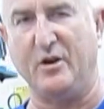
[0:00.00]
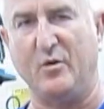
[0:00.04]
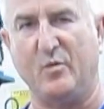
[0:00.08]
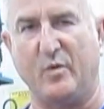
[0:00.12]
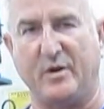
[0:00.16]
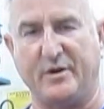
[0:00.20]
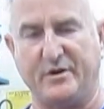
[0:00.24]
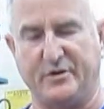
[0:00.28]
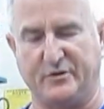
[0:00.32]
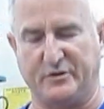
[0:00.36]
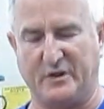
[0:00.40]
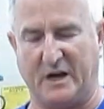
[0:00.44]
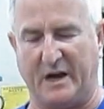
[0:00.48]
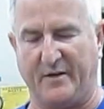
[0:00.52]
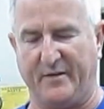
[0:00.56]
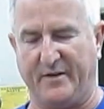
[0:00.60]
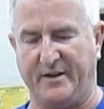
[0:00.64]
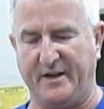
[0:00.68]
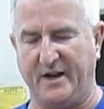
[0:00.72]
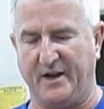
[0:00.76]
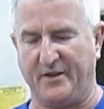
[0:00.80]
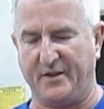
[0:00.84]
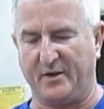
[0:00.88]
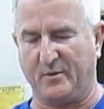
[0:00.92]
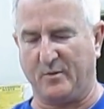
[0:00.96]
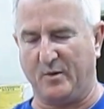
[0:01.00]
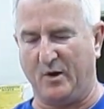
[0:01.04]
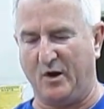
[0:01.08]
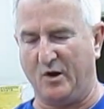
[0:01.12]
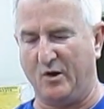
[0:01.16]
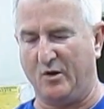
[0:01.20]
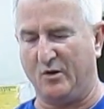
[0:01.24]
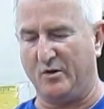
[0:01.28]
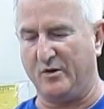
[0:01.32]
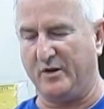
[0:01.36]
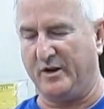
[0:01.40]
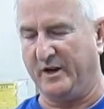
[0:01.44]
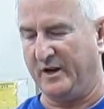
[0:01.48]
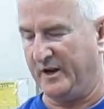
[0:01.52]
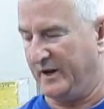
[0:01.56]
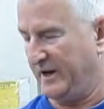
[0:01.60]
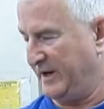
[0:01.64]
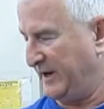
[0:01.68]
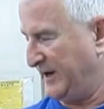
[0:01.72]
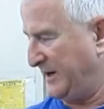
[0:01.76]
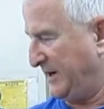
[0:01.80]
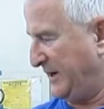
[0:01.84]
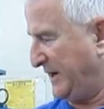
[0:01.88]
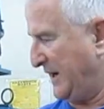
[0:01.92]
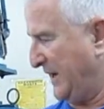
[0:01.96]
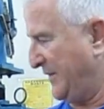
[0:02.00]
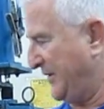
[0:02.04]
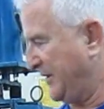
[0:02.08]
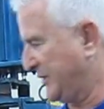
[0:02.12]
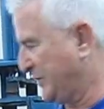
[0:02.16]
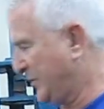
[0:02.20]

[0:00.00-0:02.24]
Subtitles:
when you're driving down the road, and this